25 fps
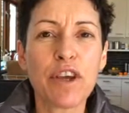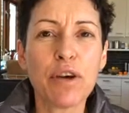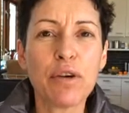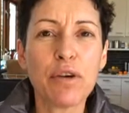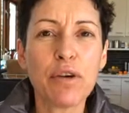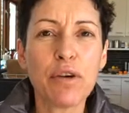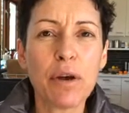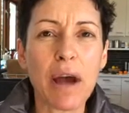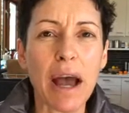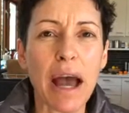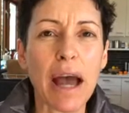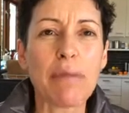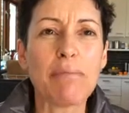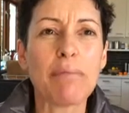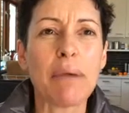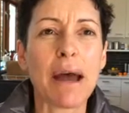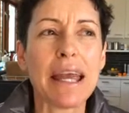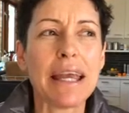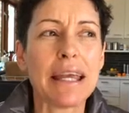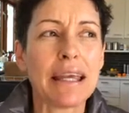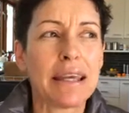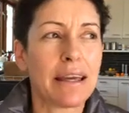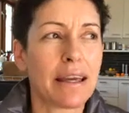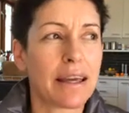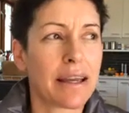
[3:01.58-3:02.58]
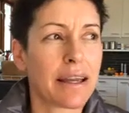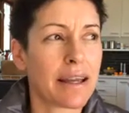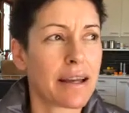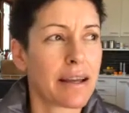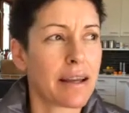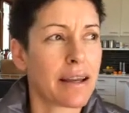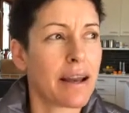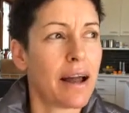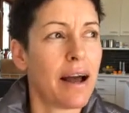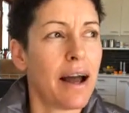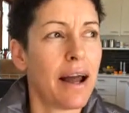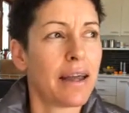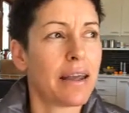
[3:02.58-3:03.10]
you are making
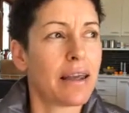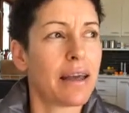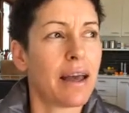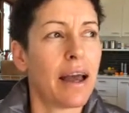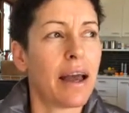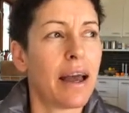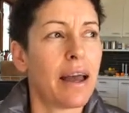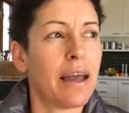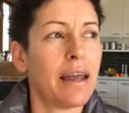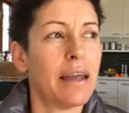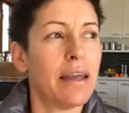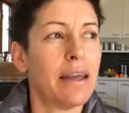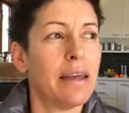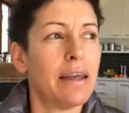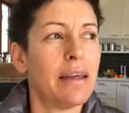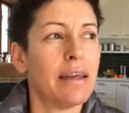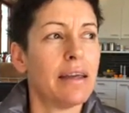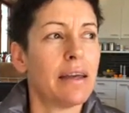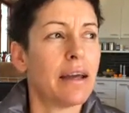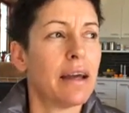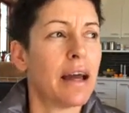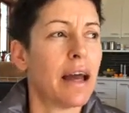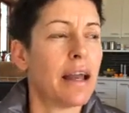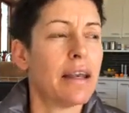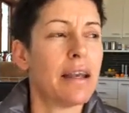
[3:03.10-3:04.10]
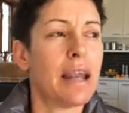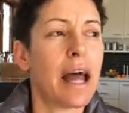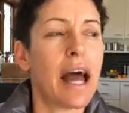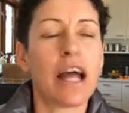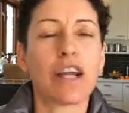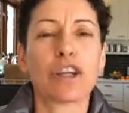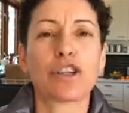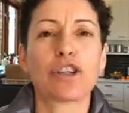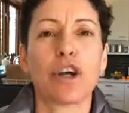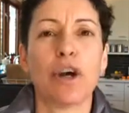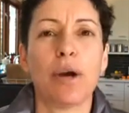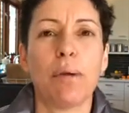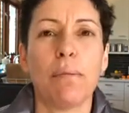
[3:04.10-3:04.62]
like a
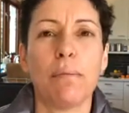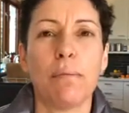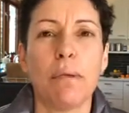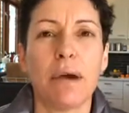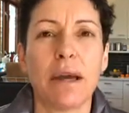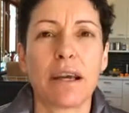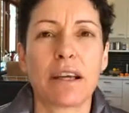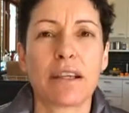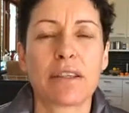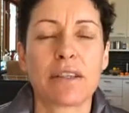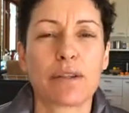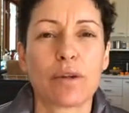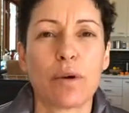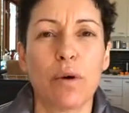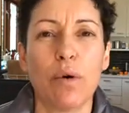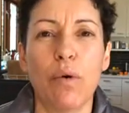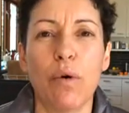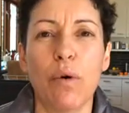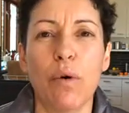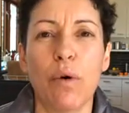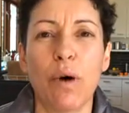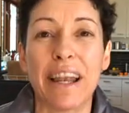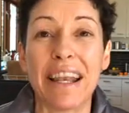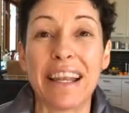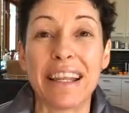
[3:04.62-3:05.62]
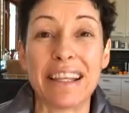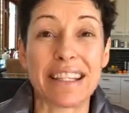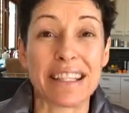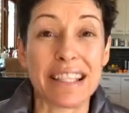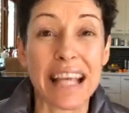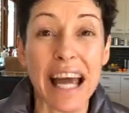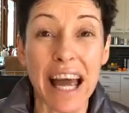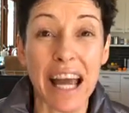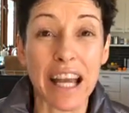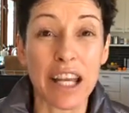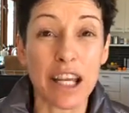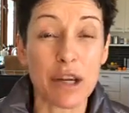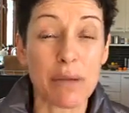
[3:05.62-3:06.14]
nacho mix or a
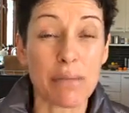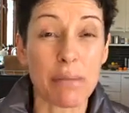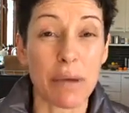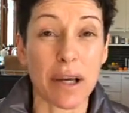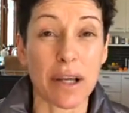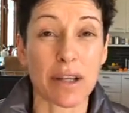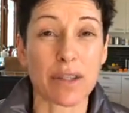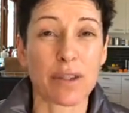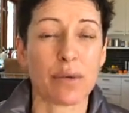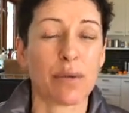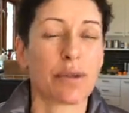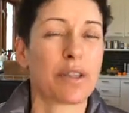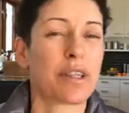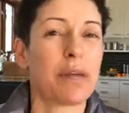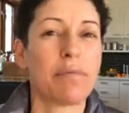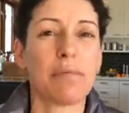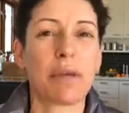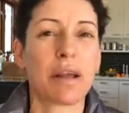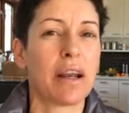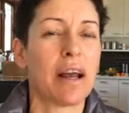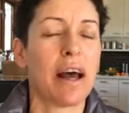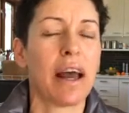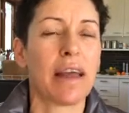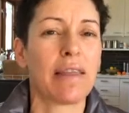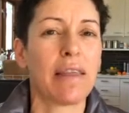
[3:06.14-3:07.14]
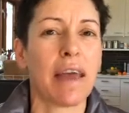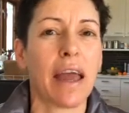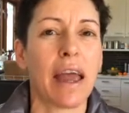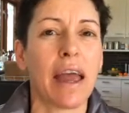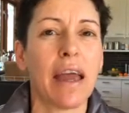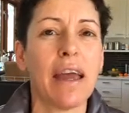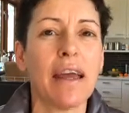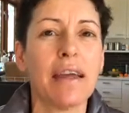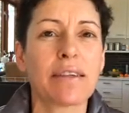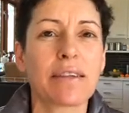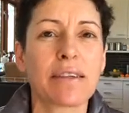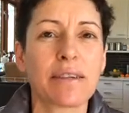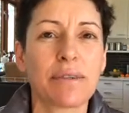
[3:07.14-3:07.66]
lasagna mix or something like
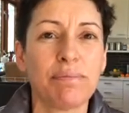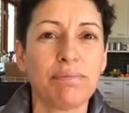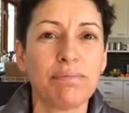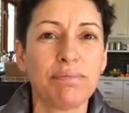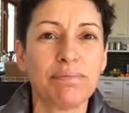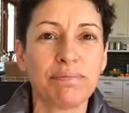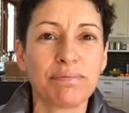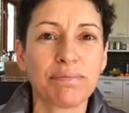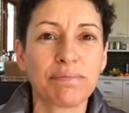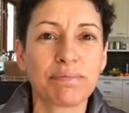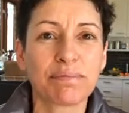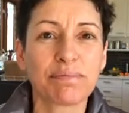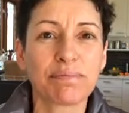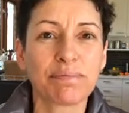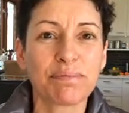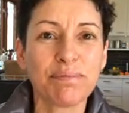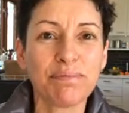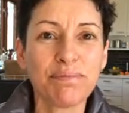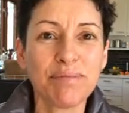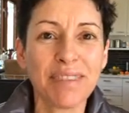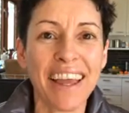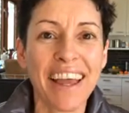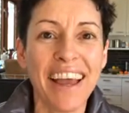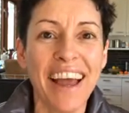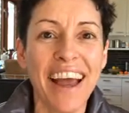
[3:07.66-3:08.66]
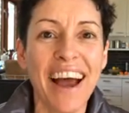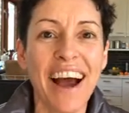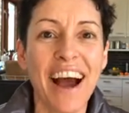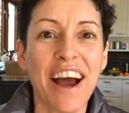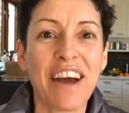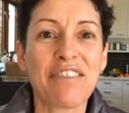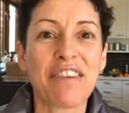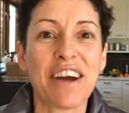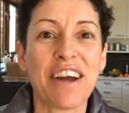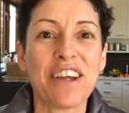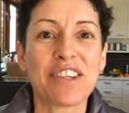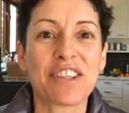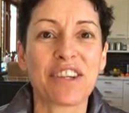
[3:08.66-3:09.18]
that. Hi,
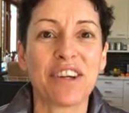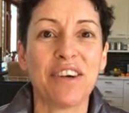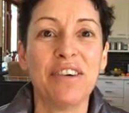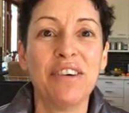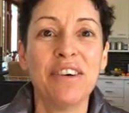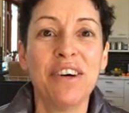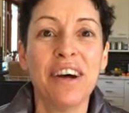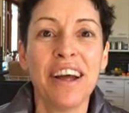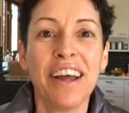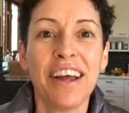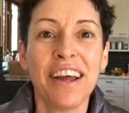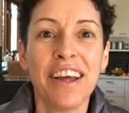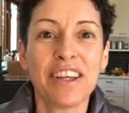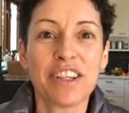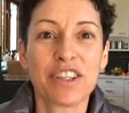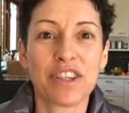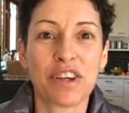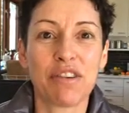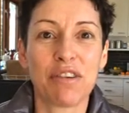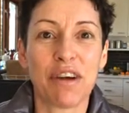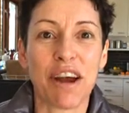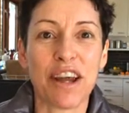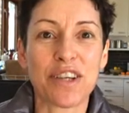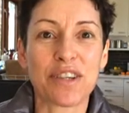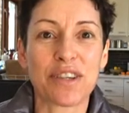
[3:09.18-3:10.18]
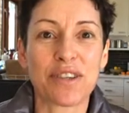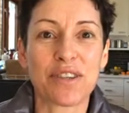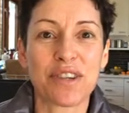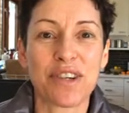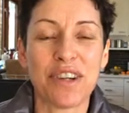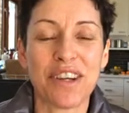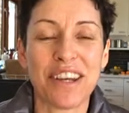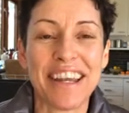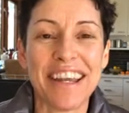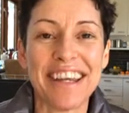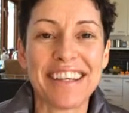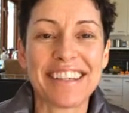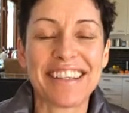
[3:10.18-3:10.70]
Rachel. 2 Rachels
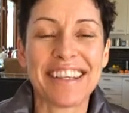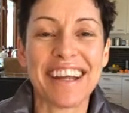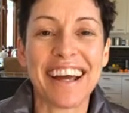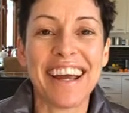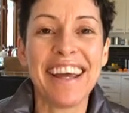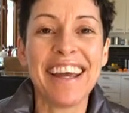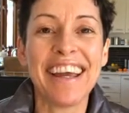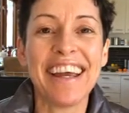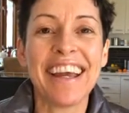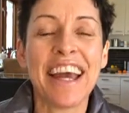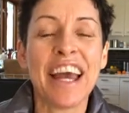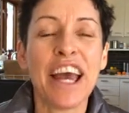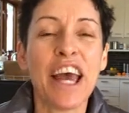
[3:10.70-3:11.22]
on here today.